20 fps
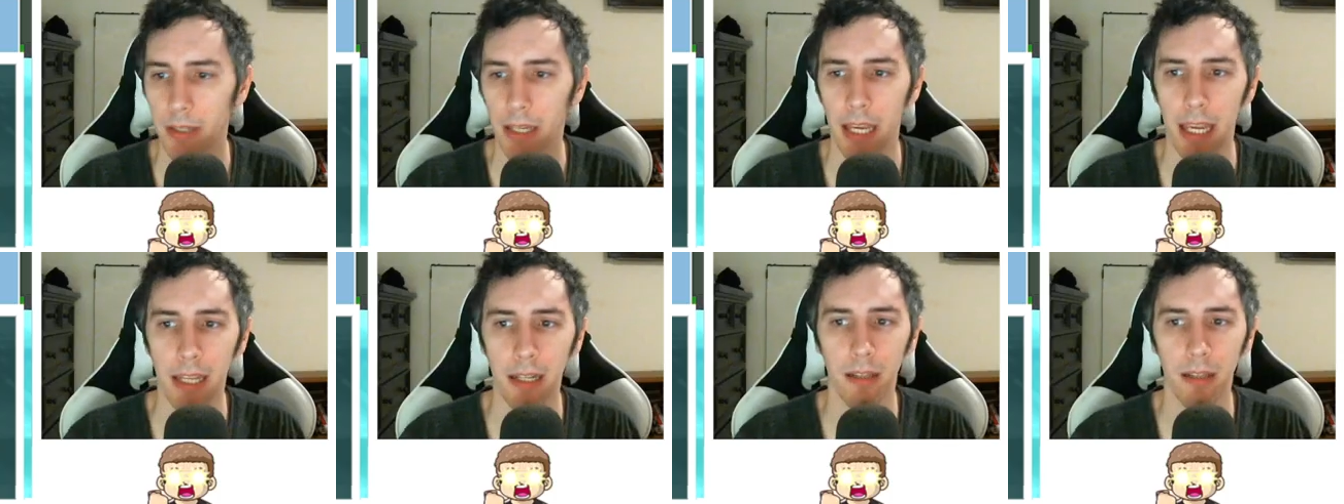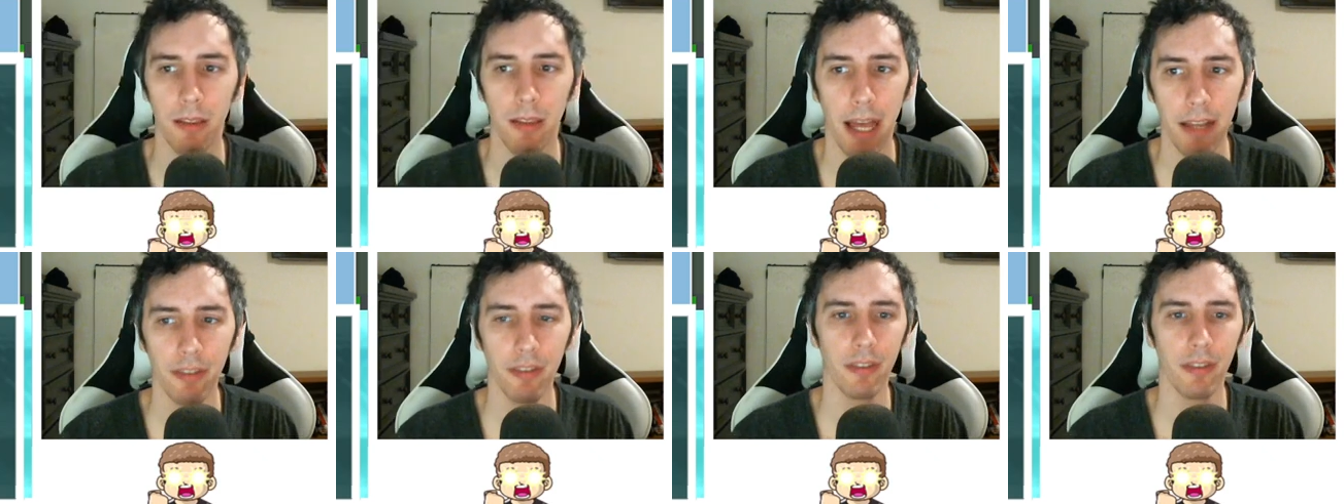in
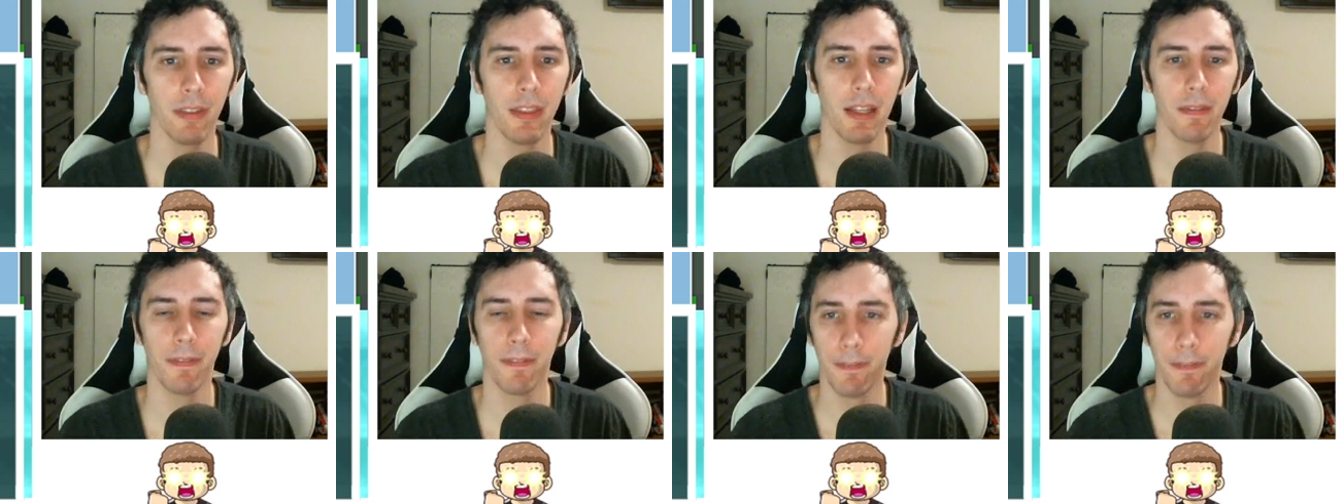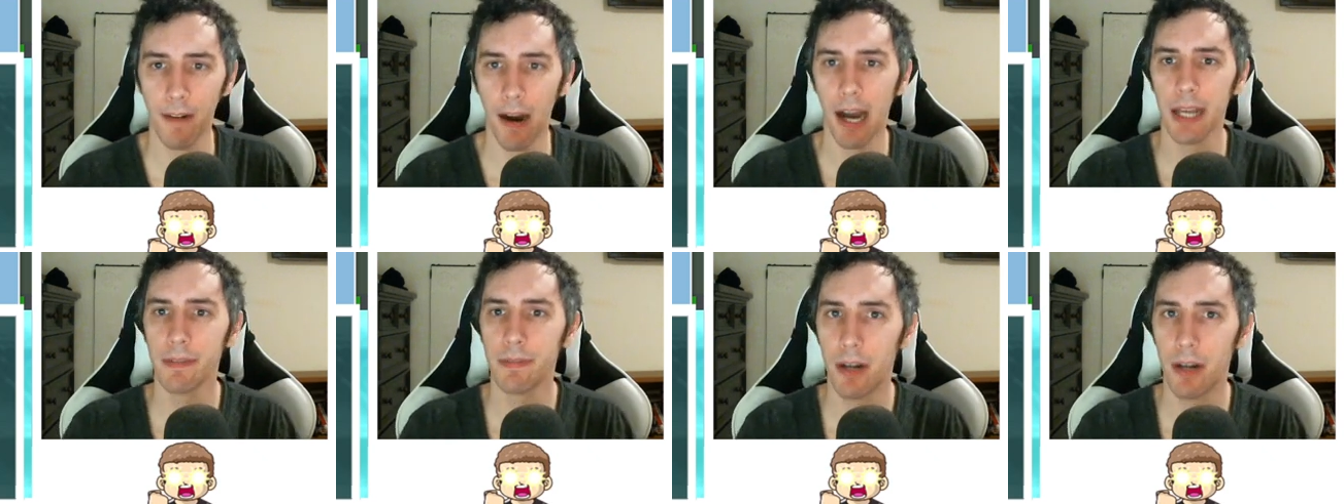less than
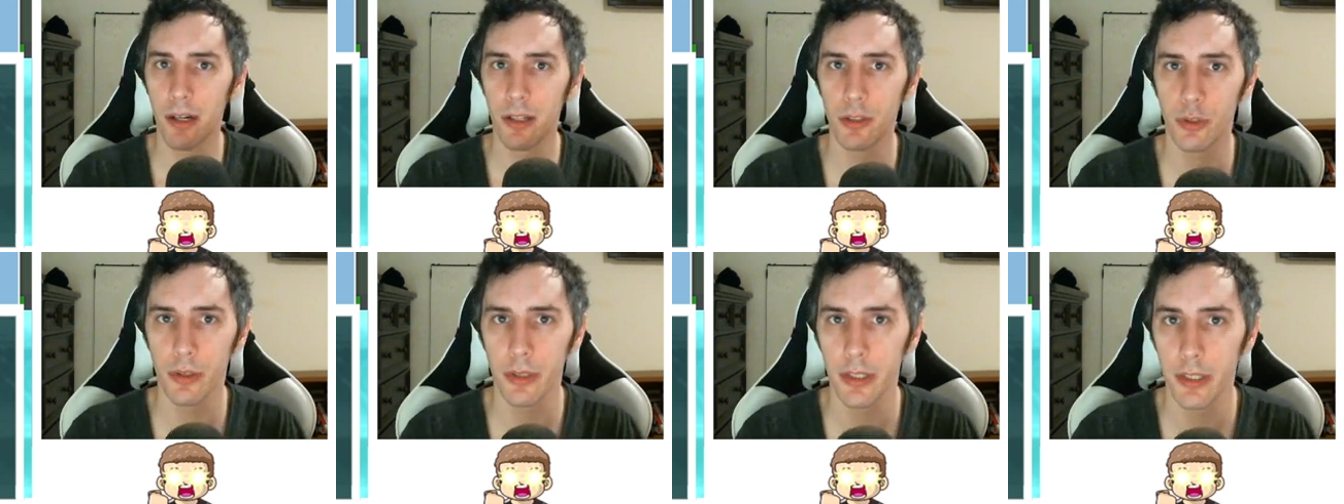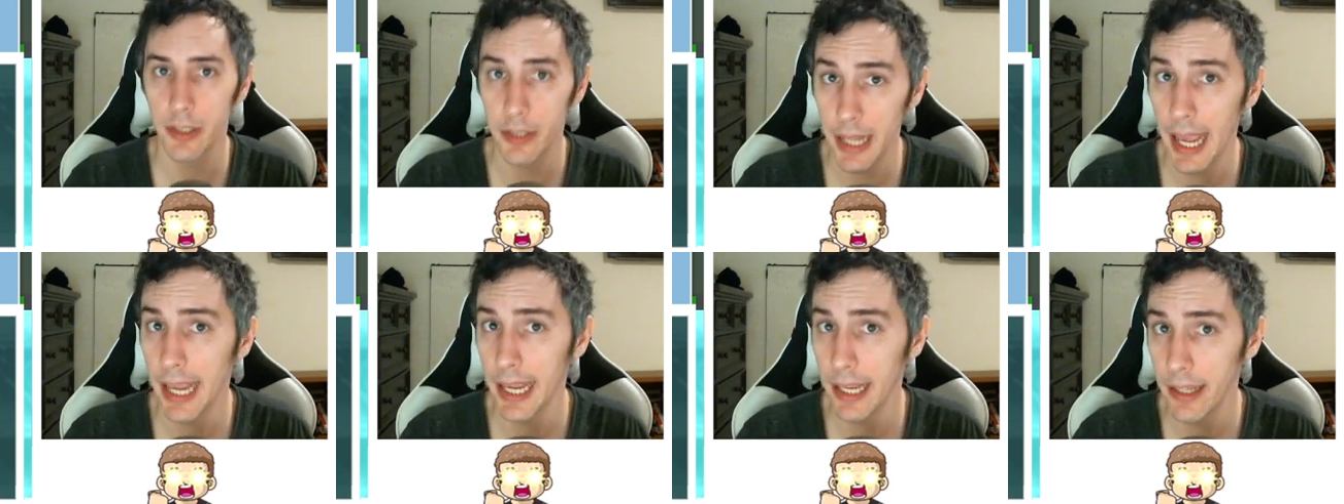500
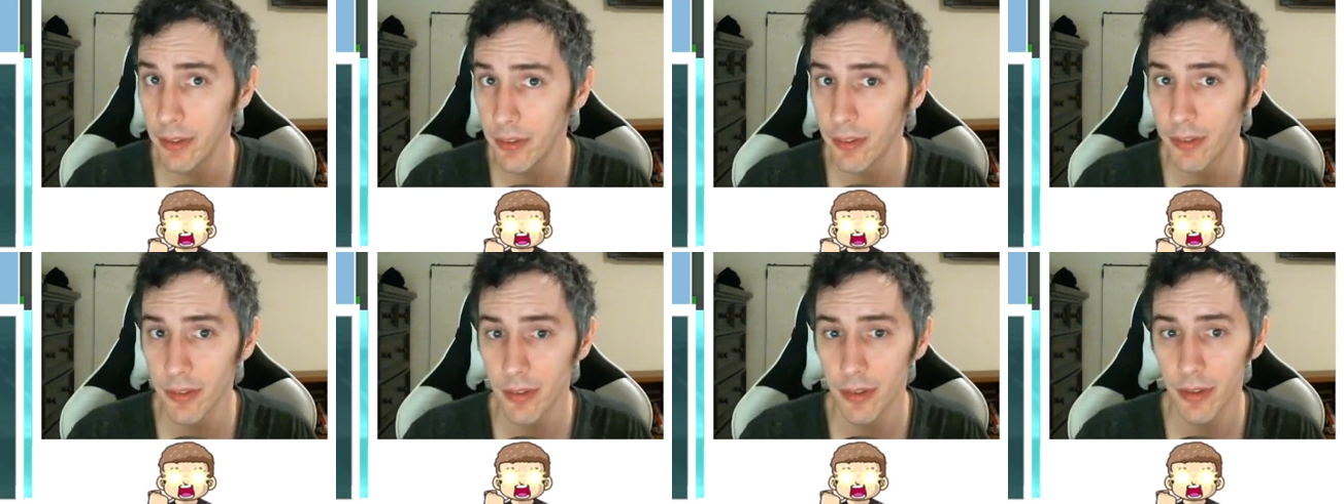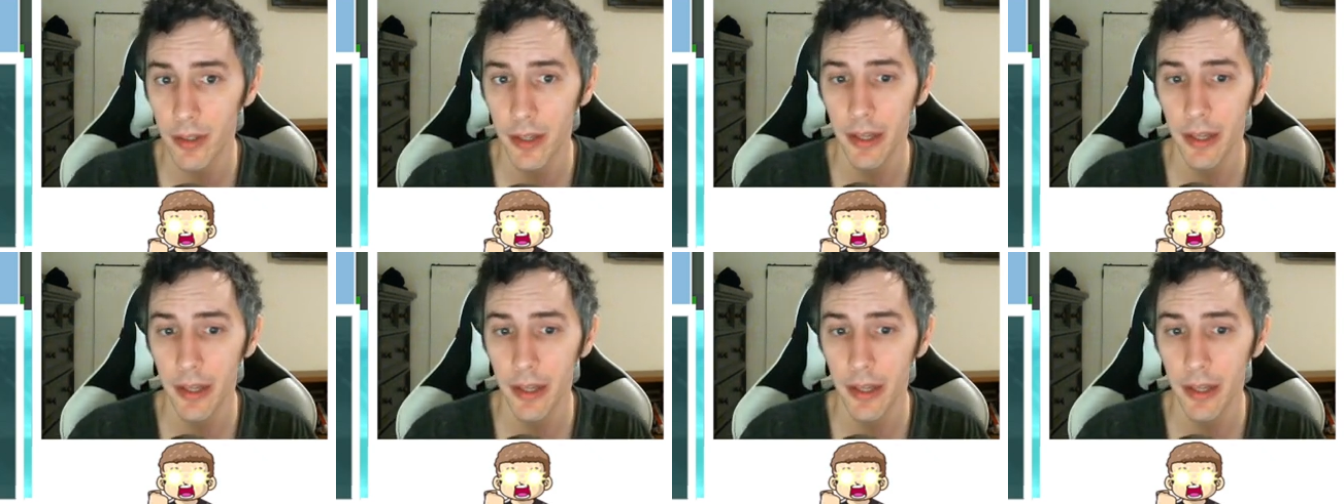days,